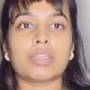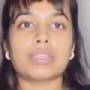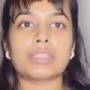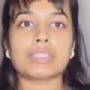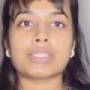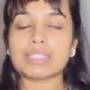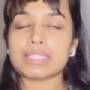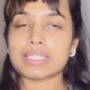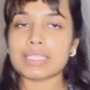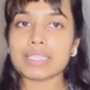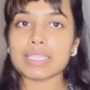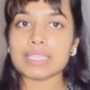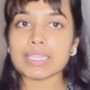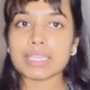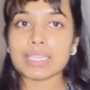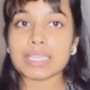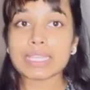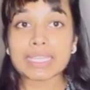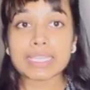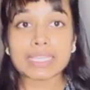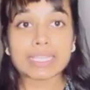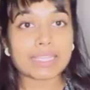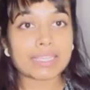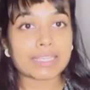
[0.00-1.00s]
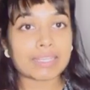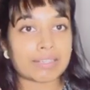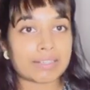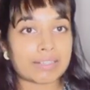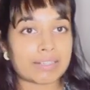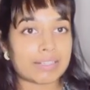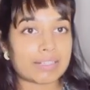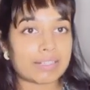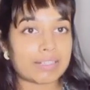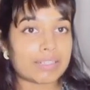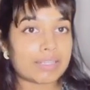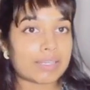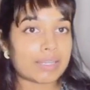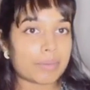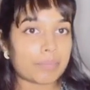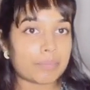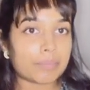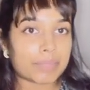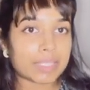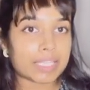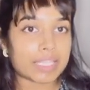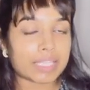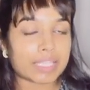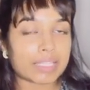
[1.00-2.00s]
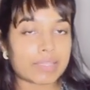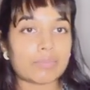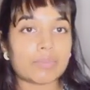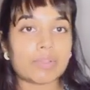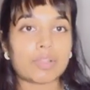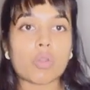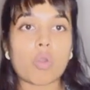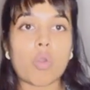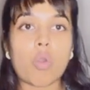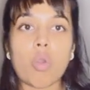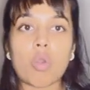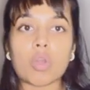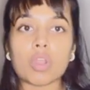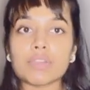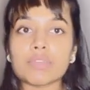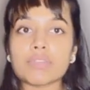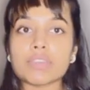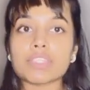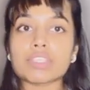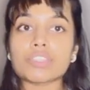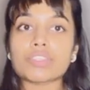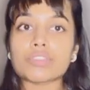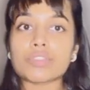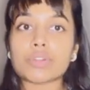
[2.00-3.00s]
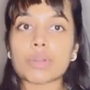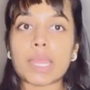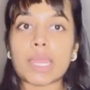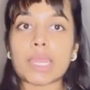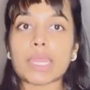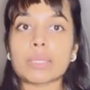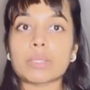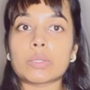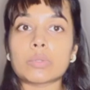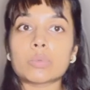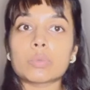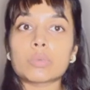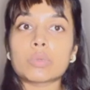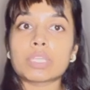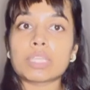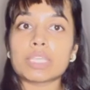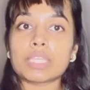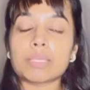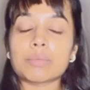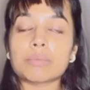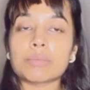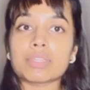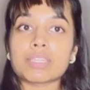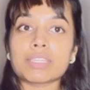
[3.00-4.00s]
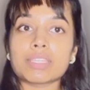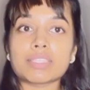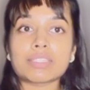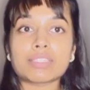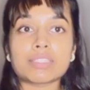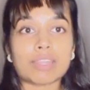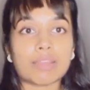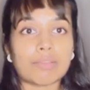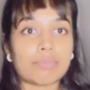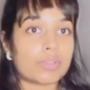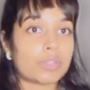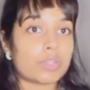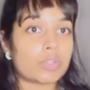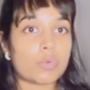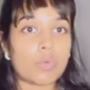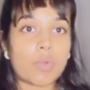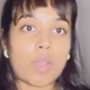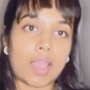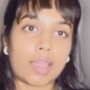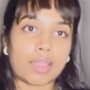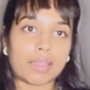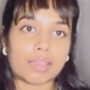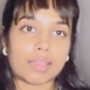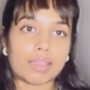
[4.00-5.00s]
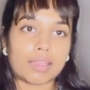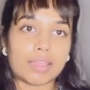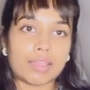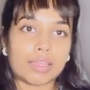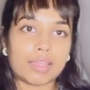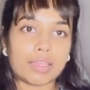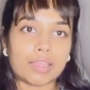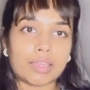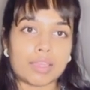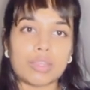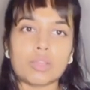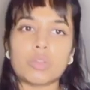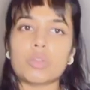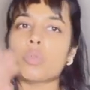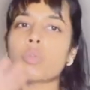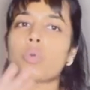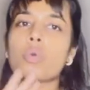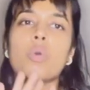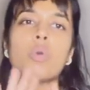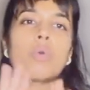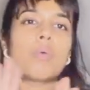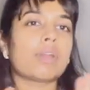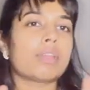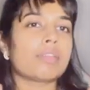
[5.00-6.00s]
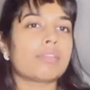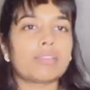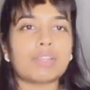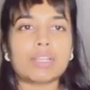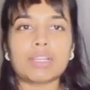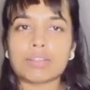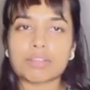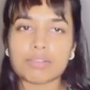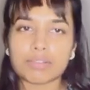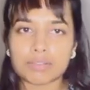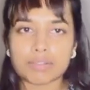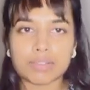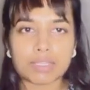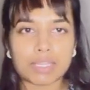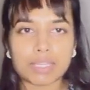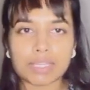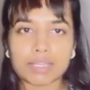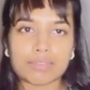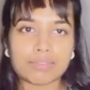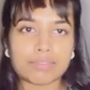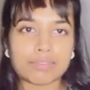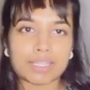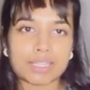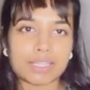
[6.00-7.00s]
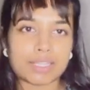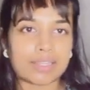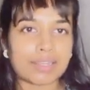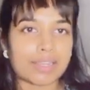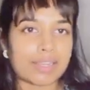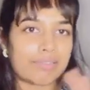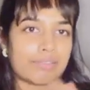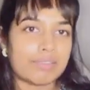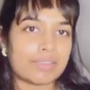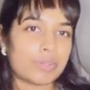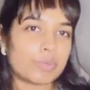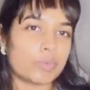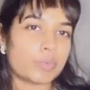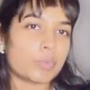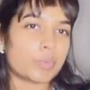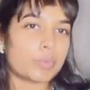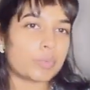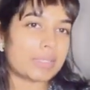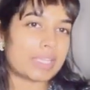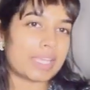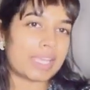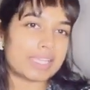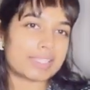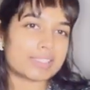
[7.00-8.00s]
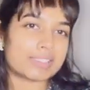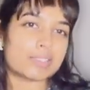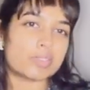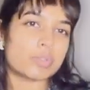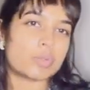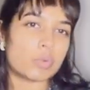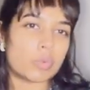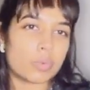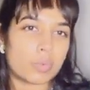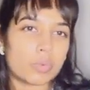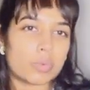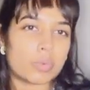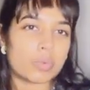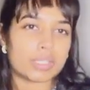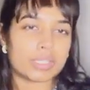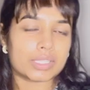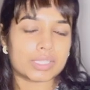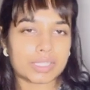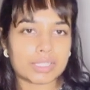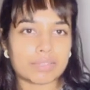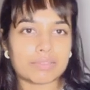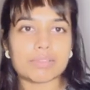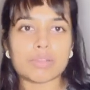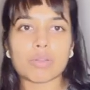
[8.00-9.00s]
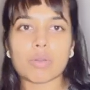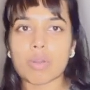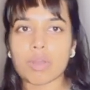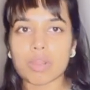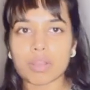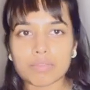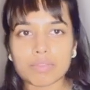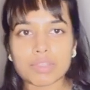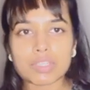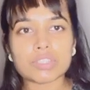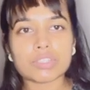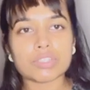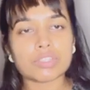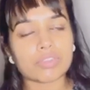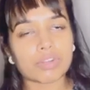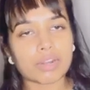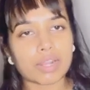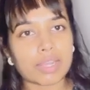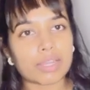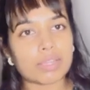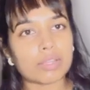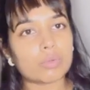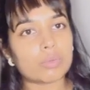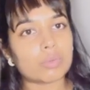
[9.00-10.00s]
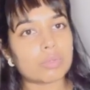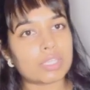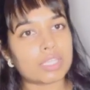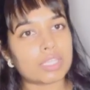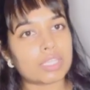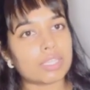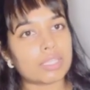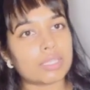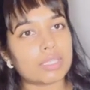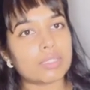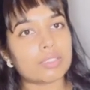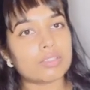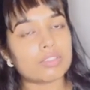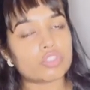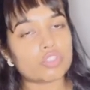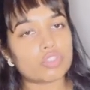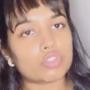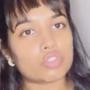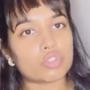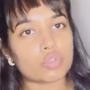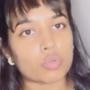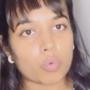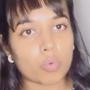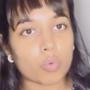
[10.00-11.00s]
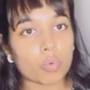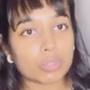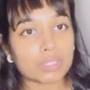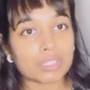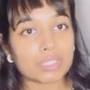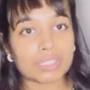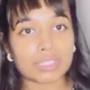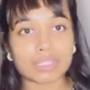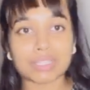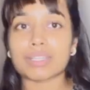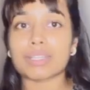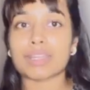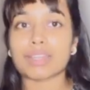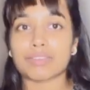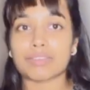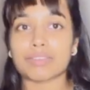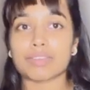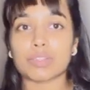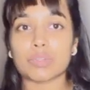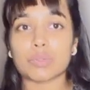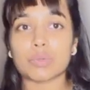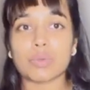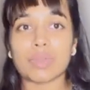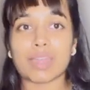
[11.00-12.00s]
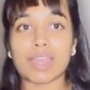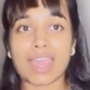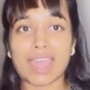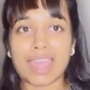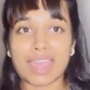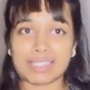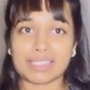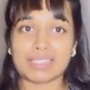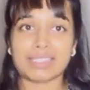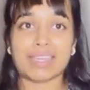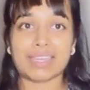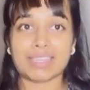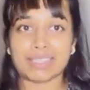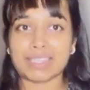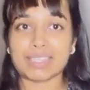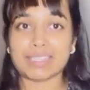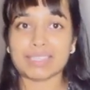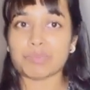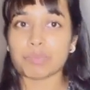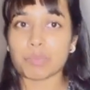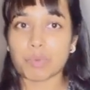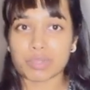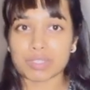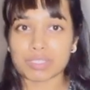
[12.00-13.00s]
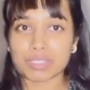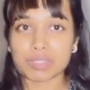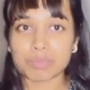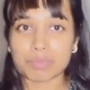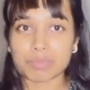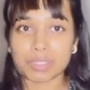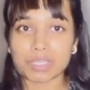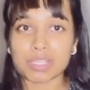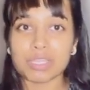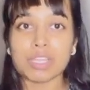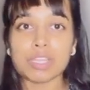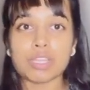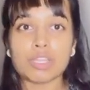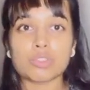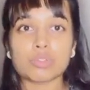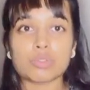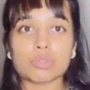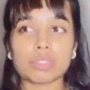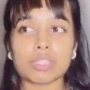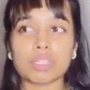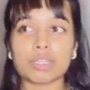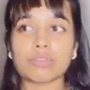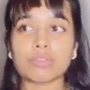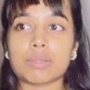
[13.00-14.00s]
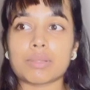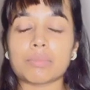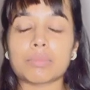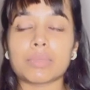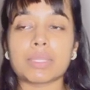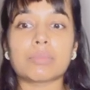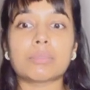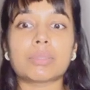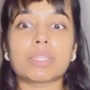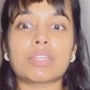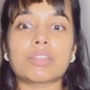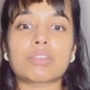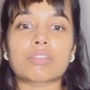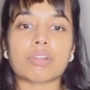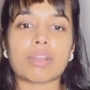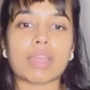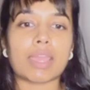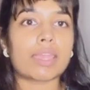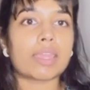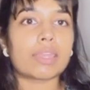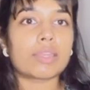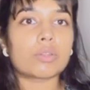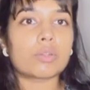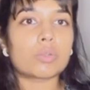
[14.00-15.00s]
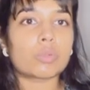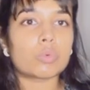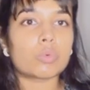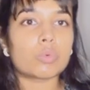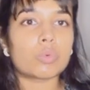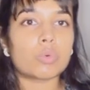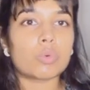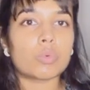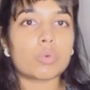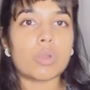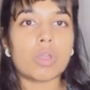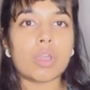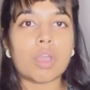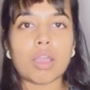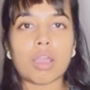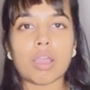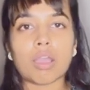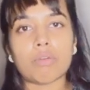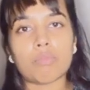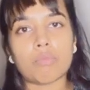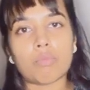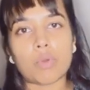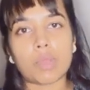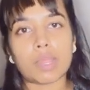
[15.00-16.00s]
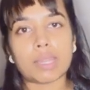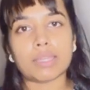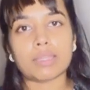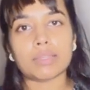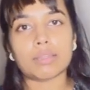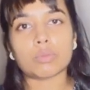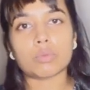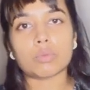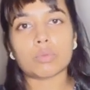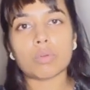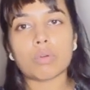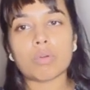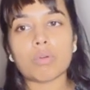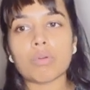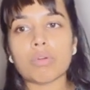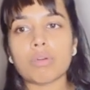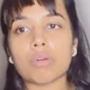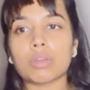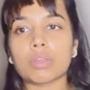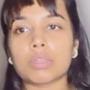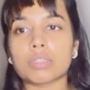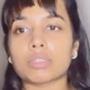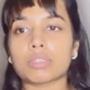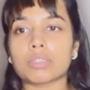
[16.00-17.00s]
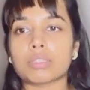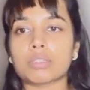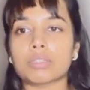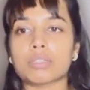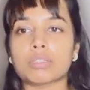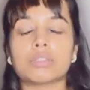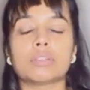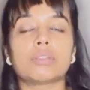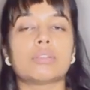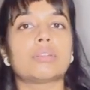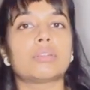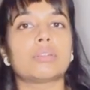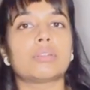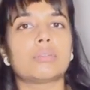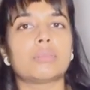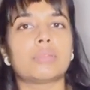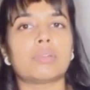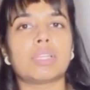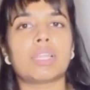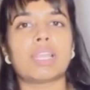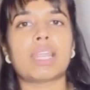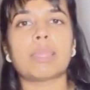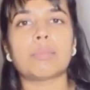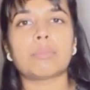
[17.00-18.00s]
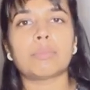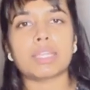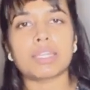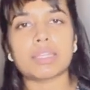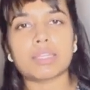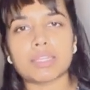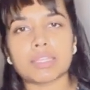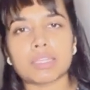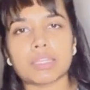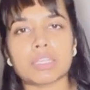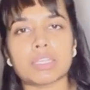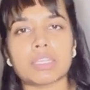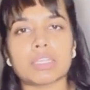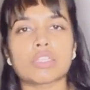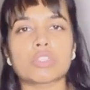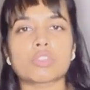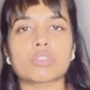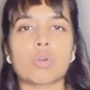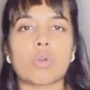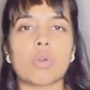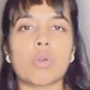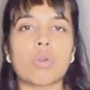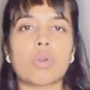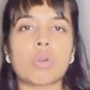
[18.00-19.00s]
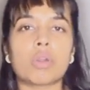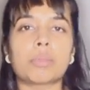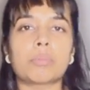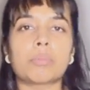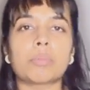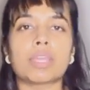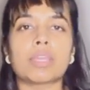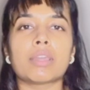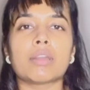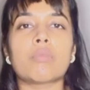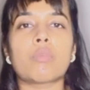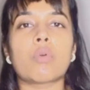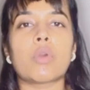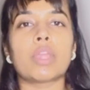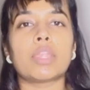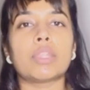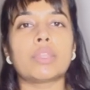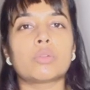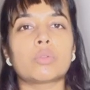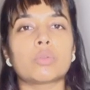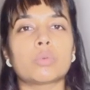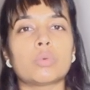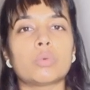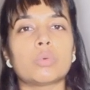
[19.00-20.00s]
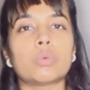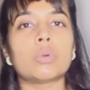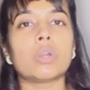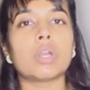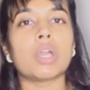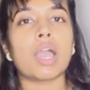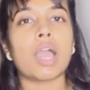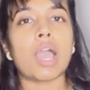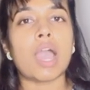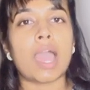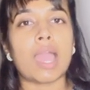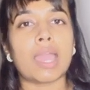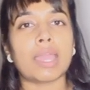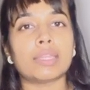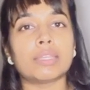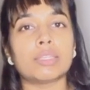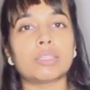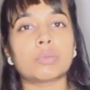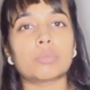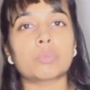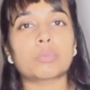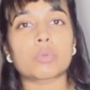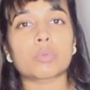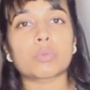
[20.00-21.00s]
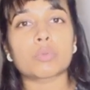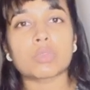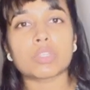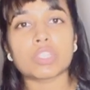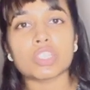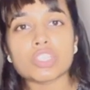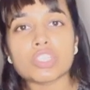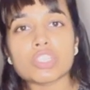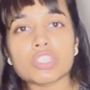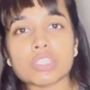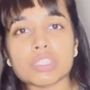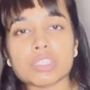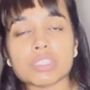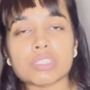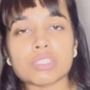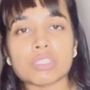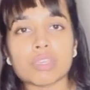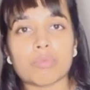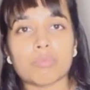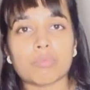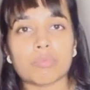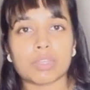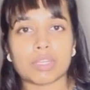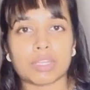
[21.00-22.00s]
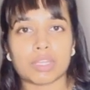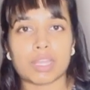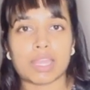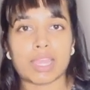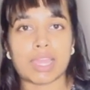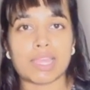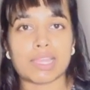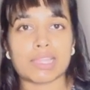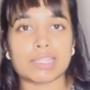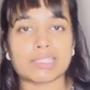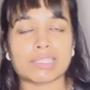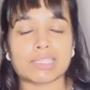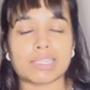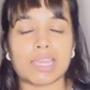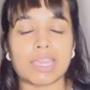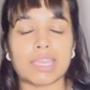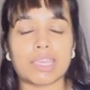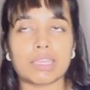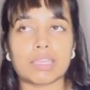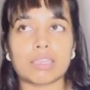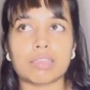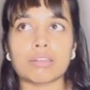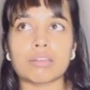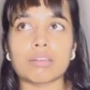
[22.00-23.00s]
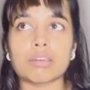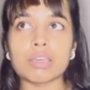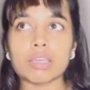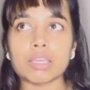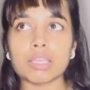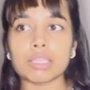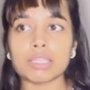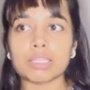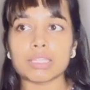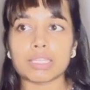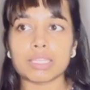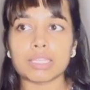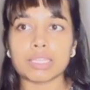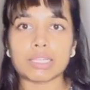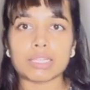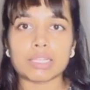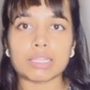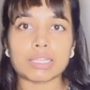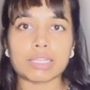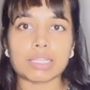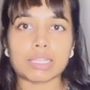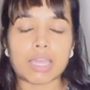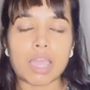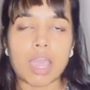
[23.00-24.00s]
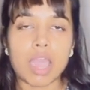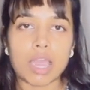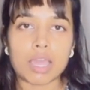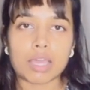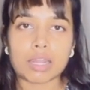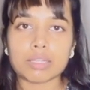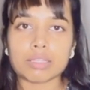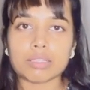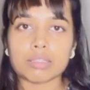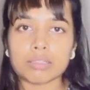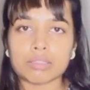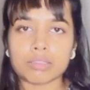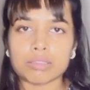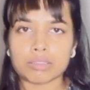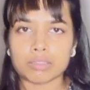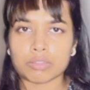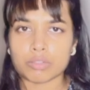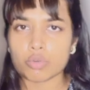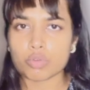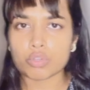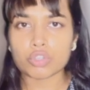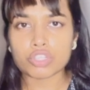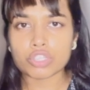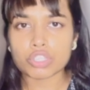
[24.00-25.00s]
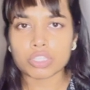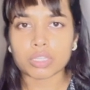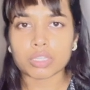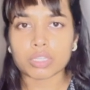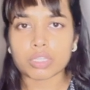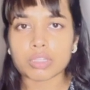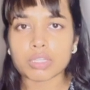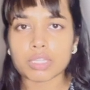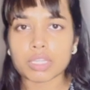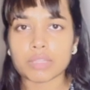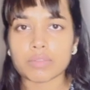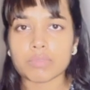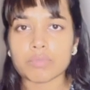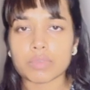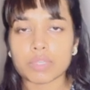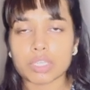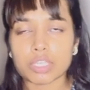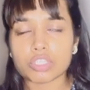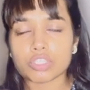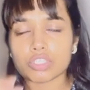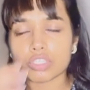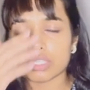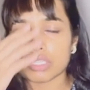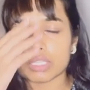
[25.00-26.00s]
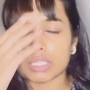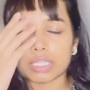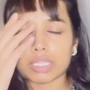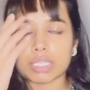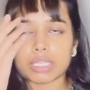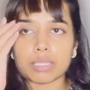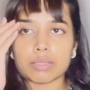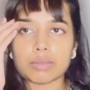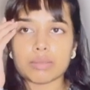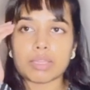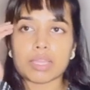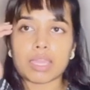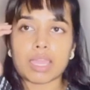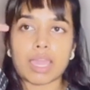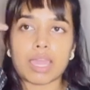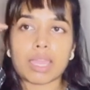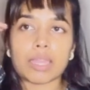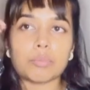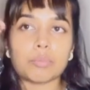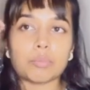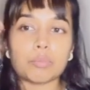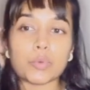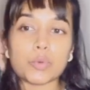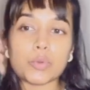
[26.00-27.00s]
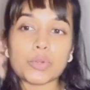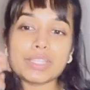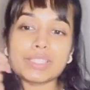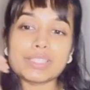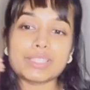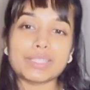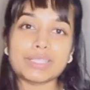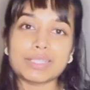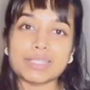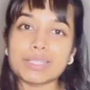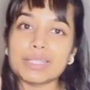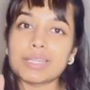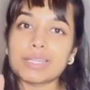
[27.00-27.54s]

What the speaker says: see, a company will always try to keep his revenue high. No one will give their revenue to be as low. They will always try to show their revenue as high as possible. So they maybe try to avoid, the liabilities, or may avoid to hide the provision somewhere else. Like there are a question in which they had put the